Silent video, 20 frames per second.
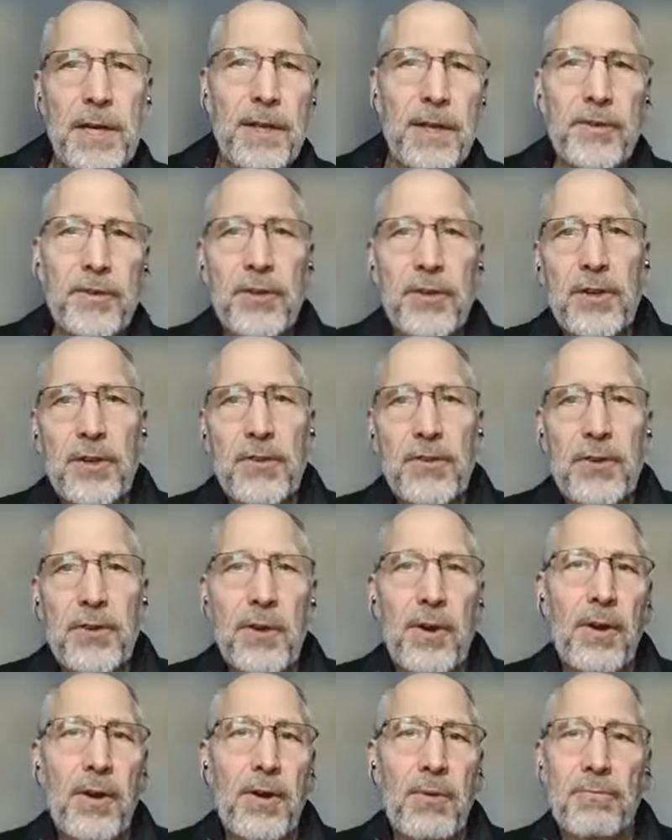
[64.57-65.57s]
creativity in
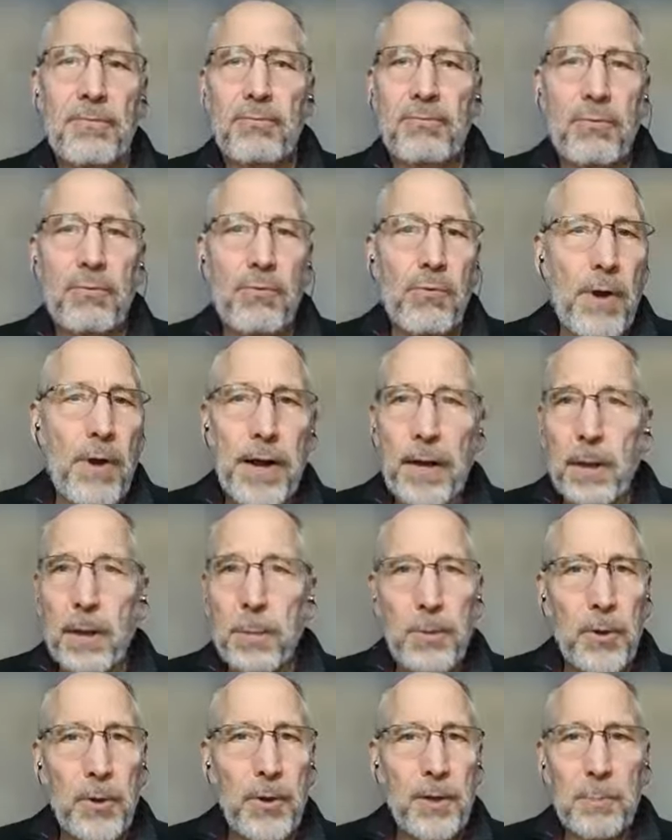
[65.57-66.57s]
the sense of
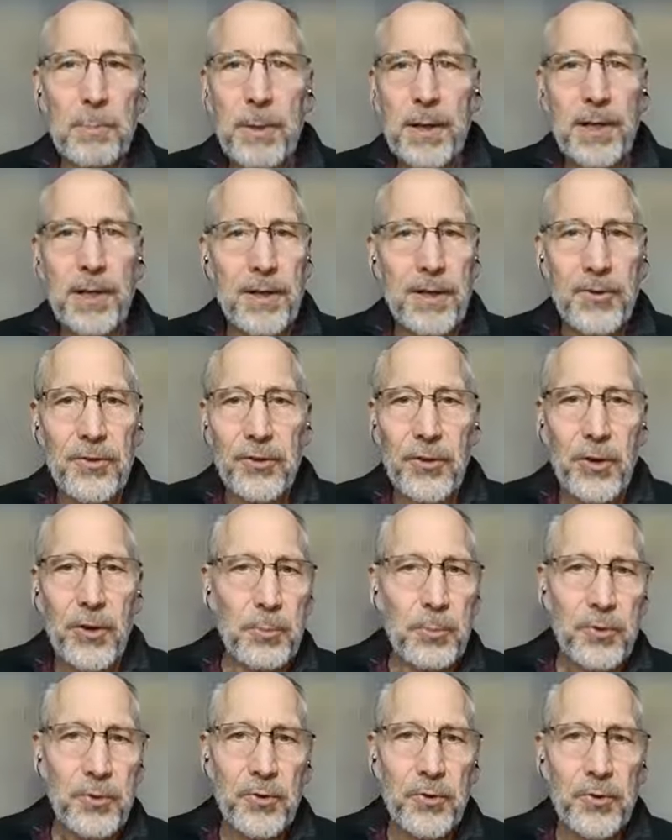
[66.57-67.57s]
writing a book,
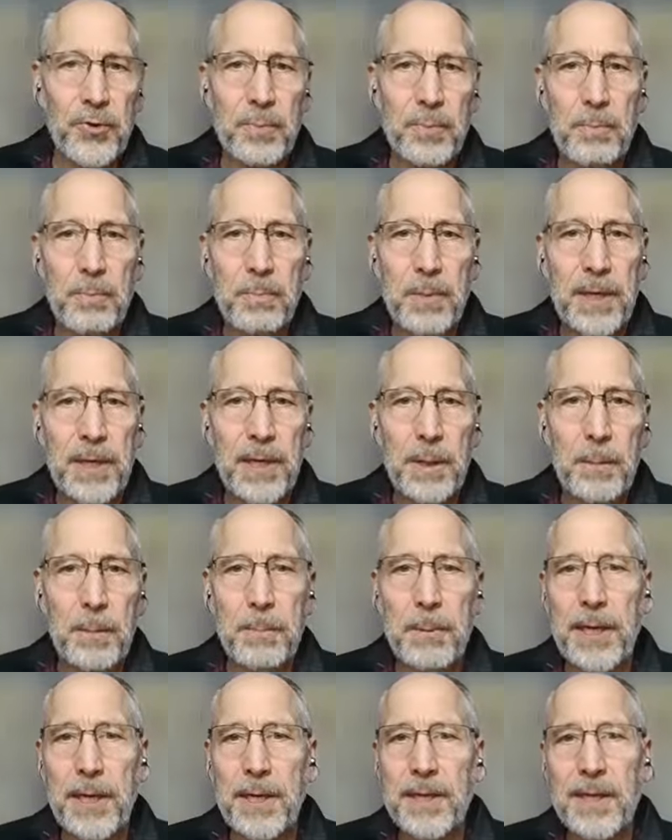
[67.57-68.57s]
making a sculpture,
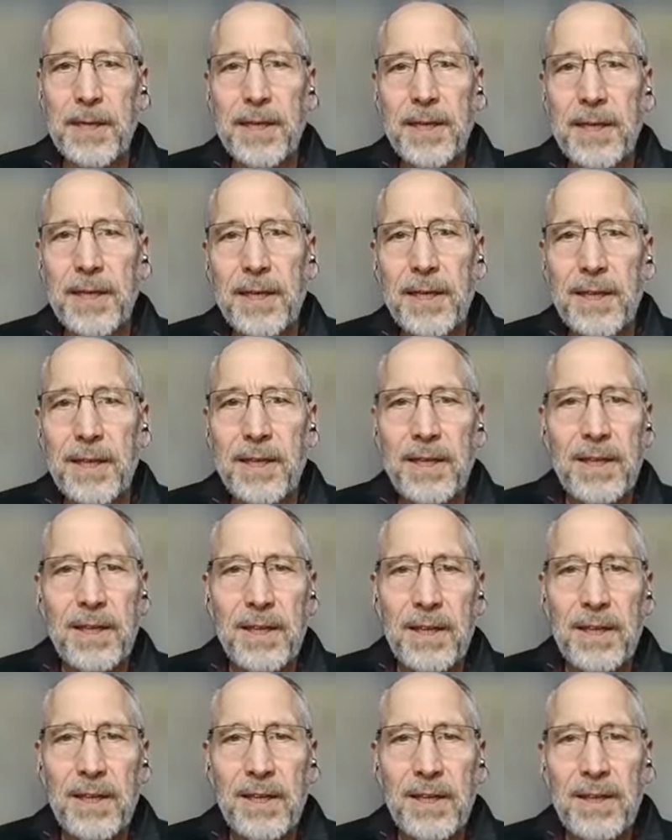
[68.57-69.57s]
making a
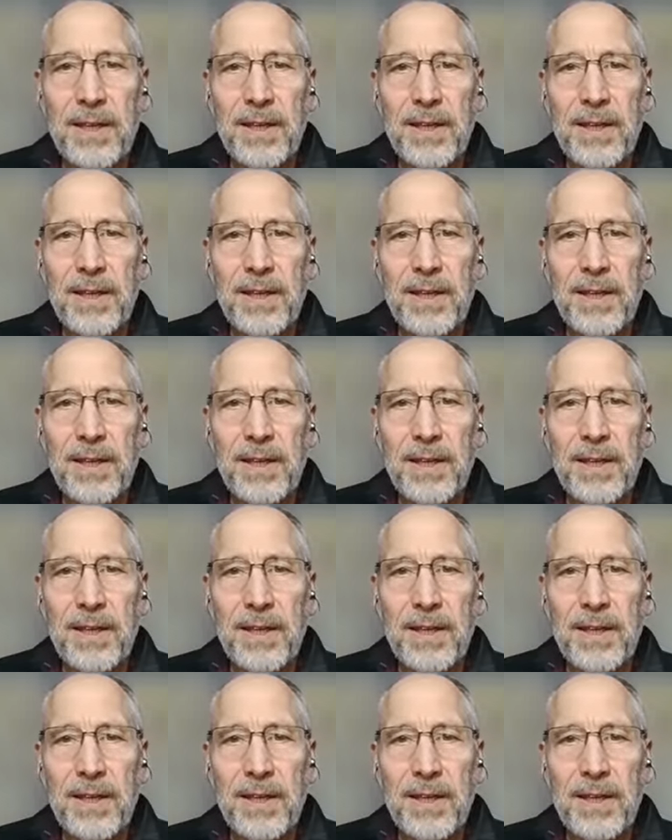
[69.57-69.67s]
painting.